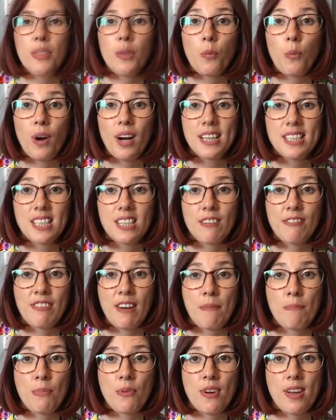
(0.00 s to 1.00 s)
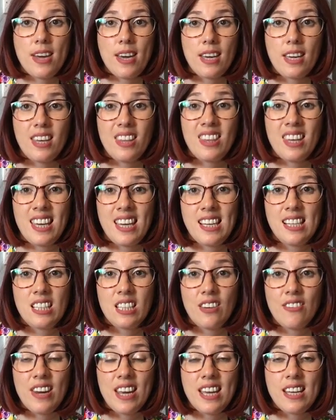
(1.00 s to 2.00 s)
The wider the fabric, the
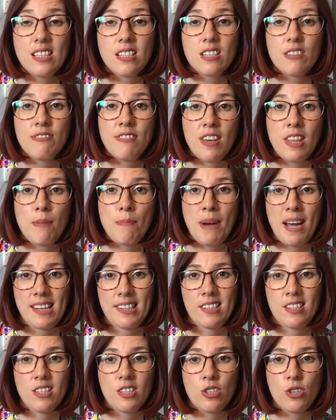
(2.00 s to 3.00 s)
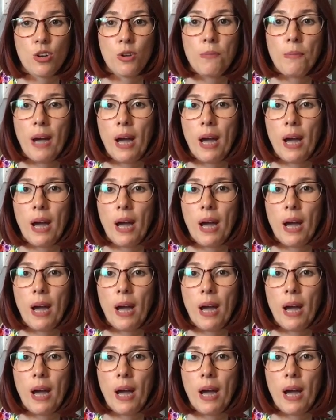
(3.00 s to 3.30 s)
easier it is to fit the patterns on,